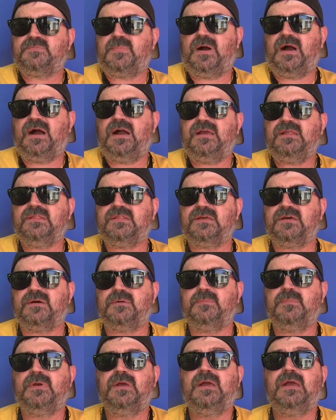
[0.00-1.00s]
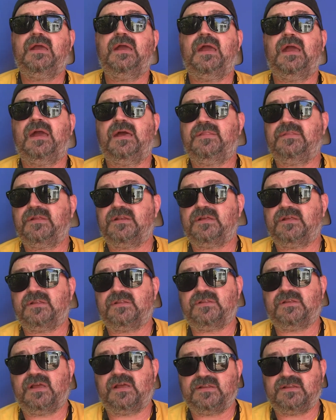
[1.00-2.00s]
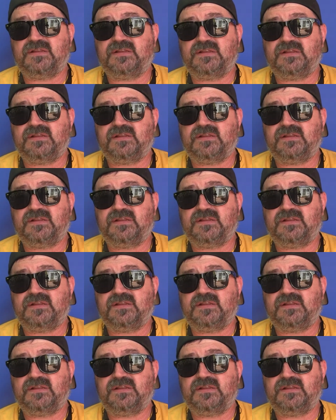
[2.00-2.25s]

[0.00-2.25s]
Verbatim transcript: behind them and then uh, and